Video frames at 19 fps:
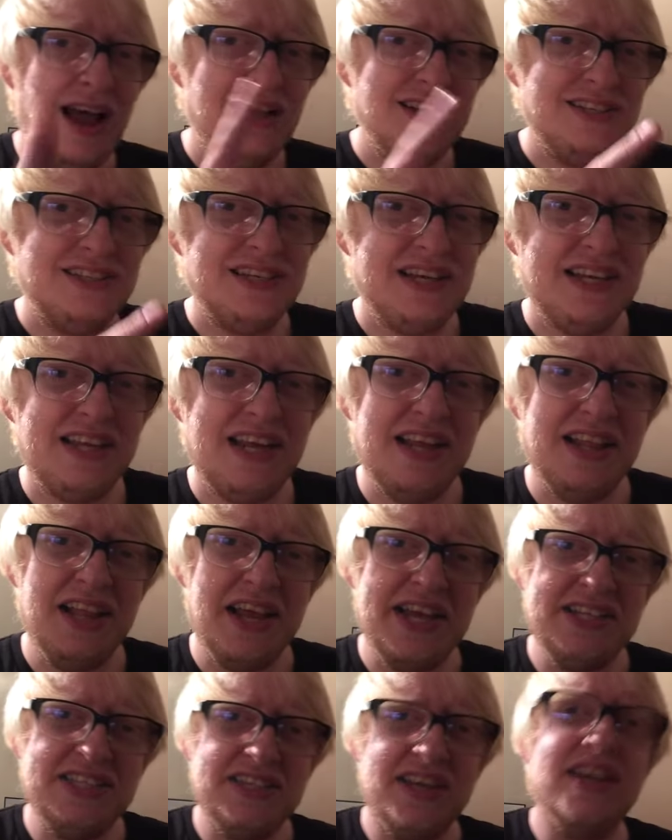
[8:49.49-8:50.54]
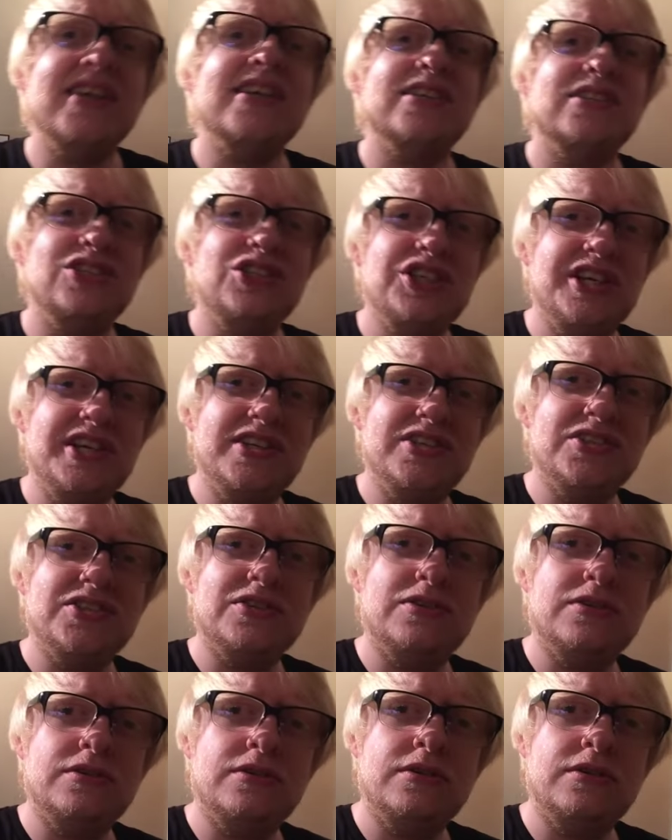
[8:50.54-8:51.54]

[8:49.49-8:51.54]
see thee later. Cheers.